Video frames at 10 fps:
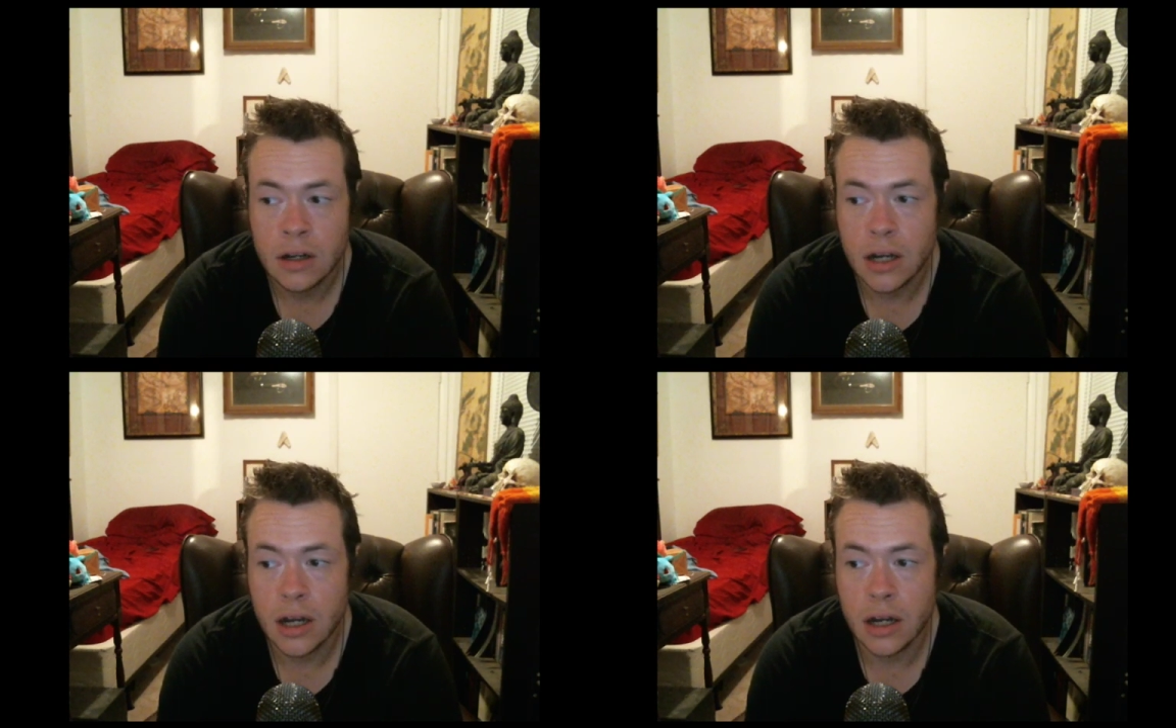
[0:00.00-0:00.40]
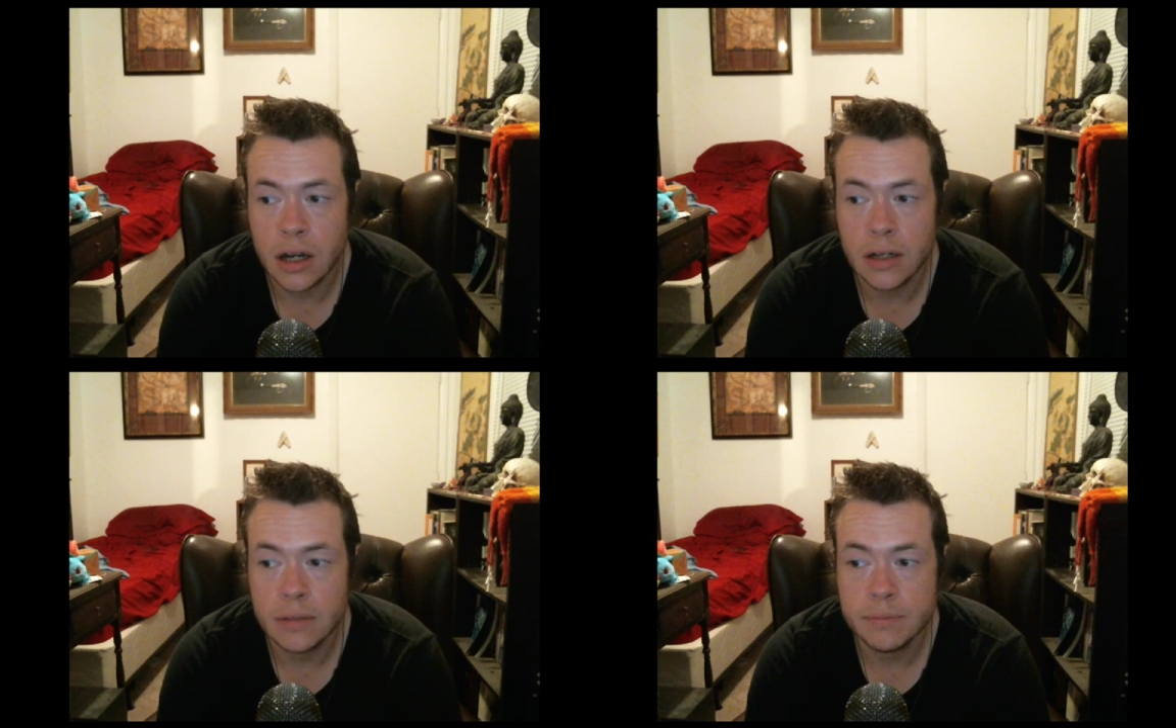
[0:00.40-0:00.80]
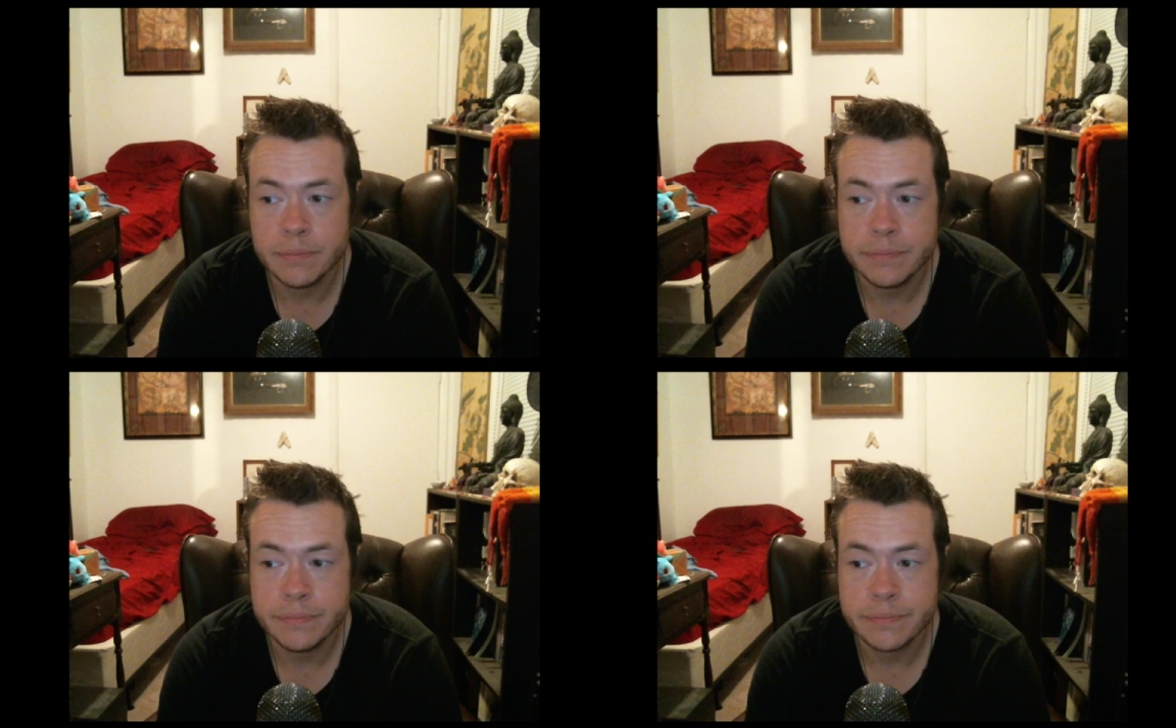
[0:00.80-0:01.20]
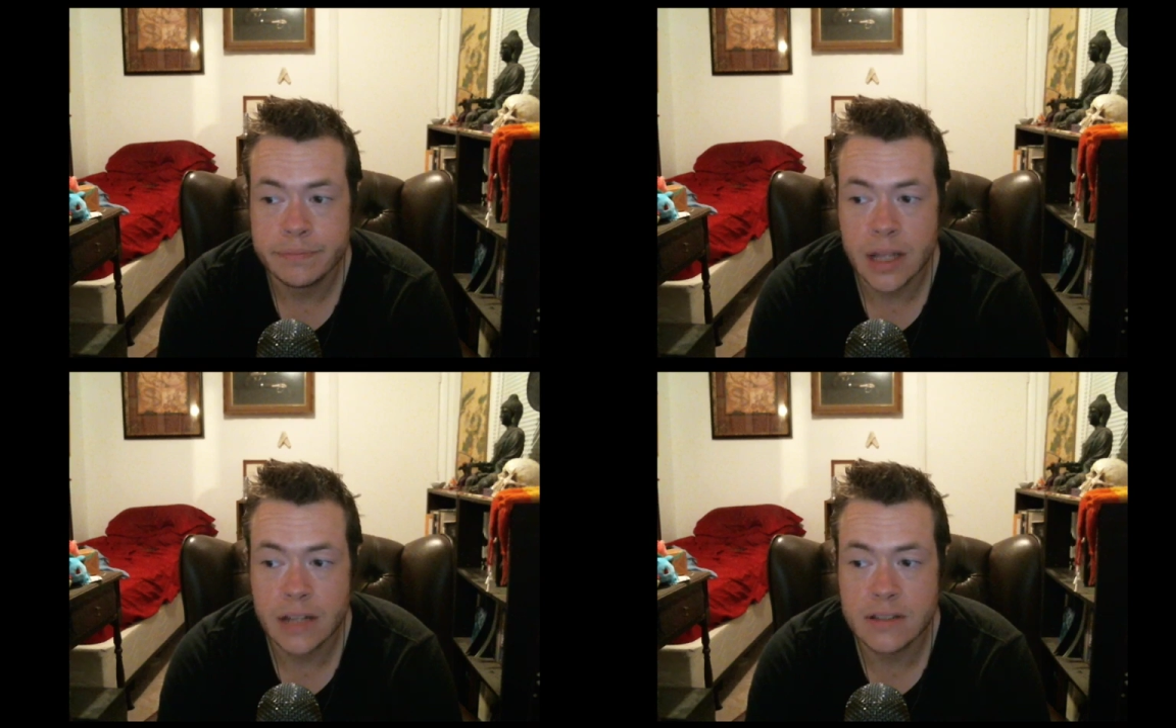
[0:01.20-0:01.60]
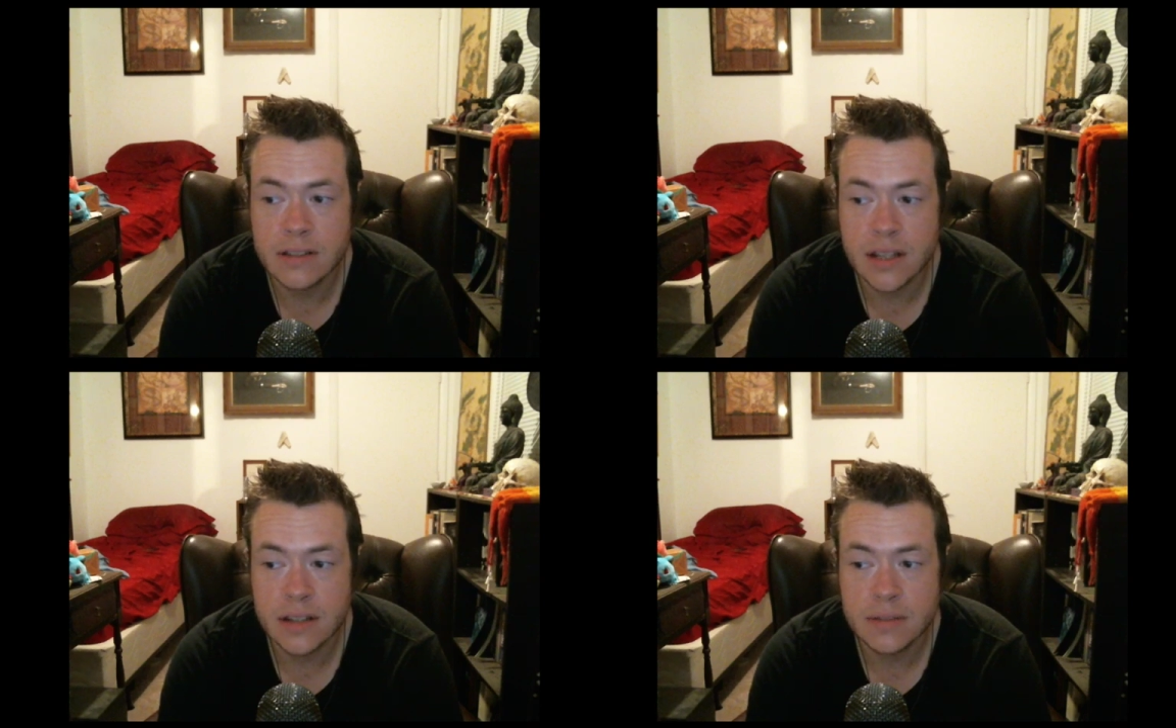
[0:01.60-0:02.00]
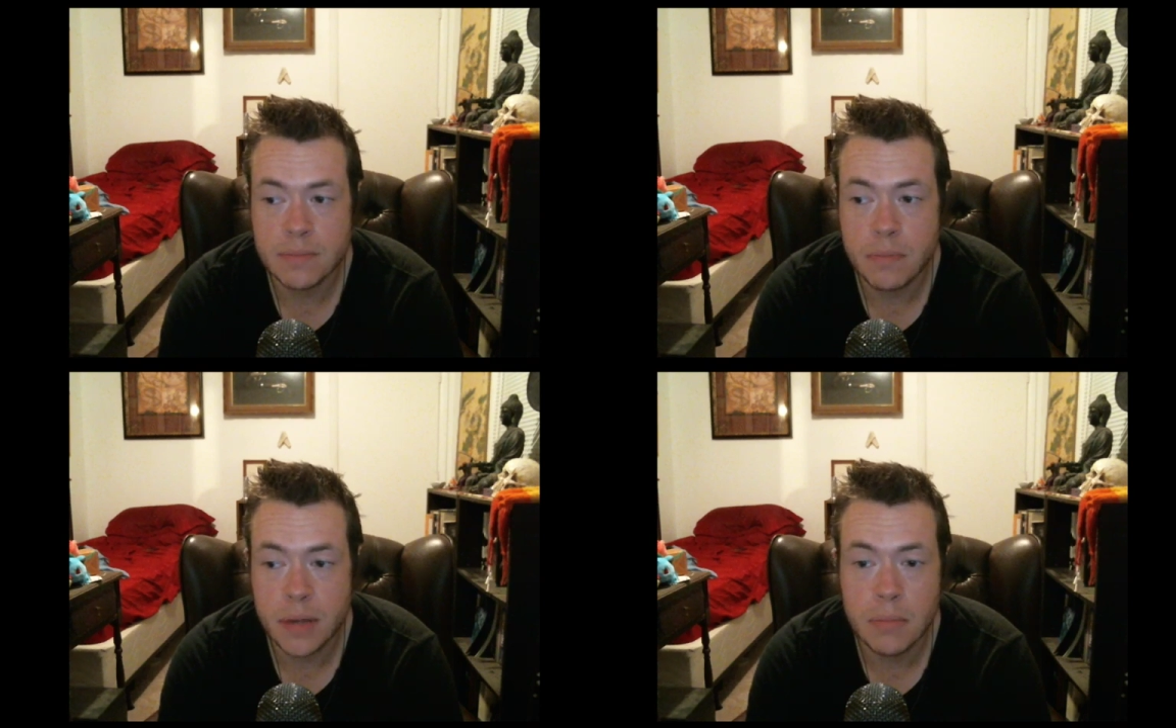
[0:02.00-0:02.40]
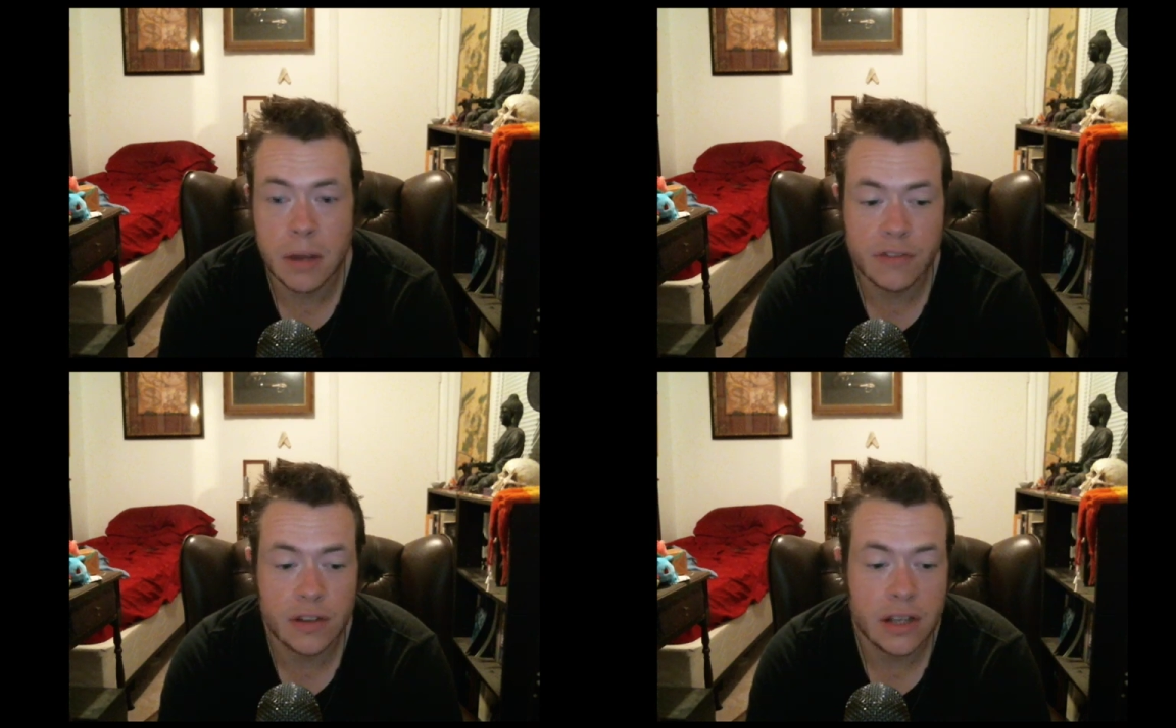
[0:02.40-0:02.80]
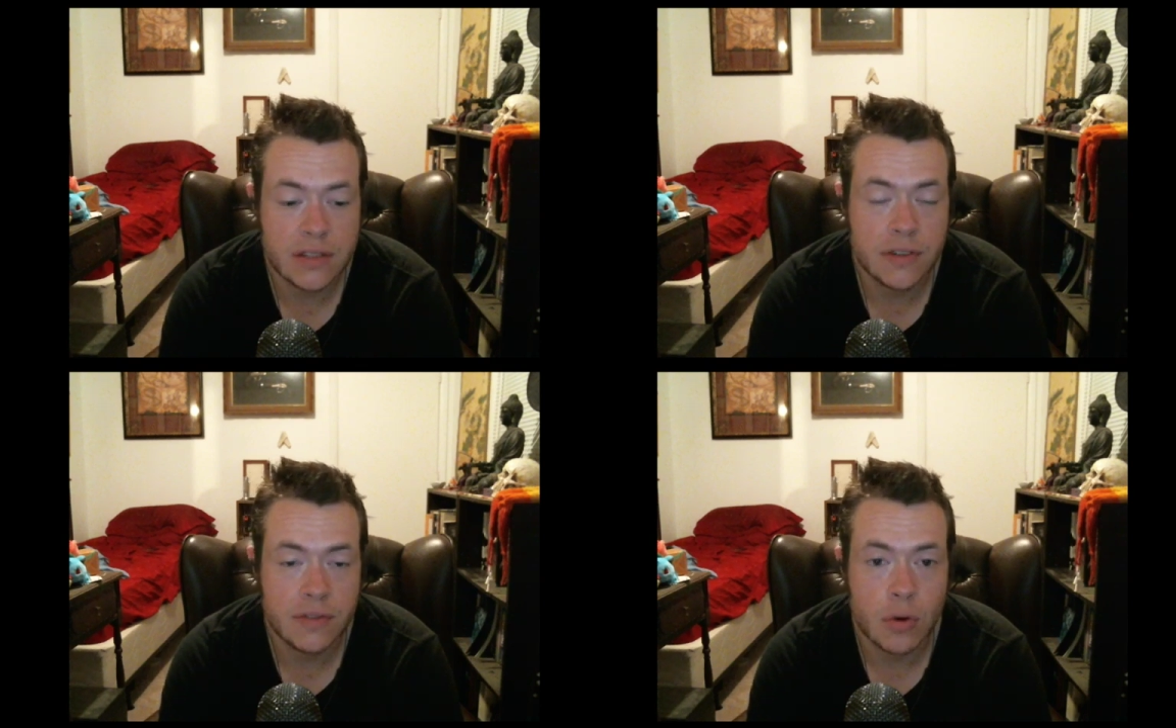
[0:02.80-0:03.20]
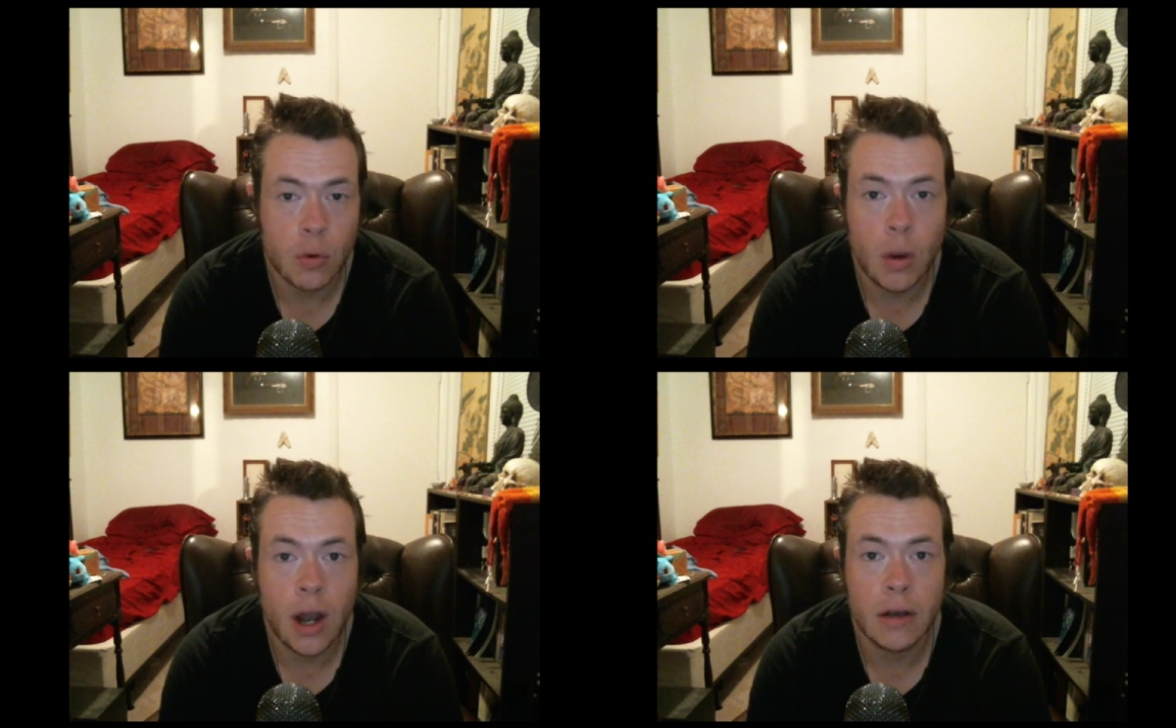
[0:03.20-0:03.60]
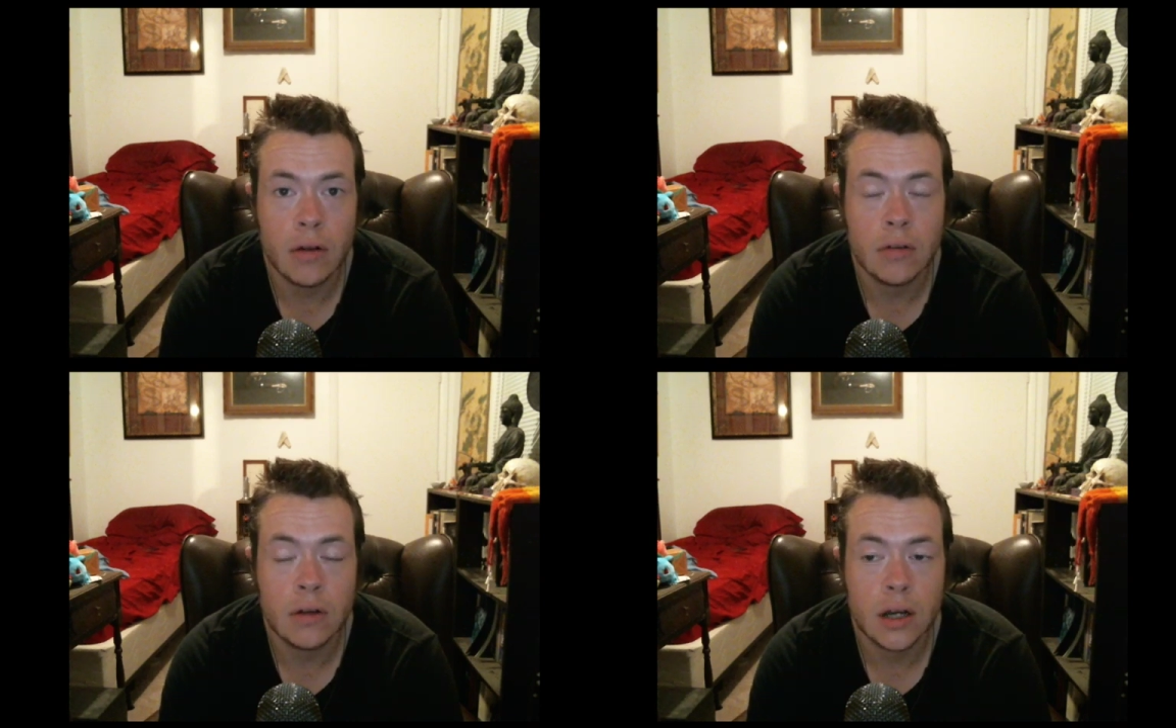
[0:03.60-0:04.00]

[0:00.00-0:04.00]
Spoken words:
And since that's been my philosophy for a while,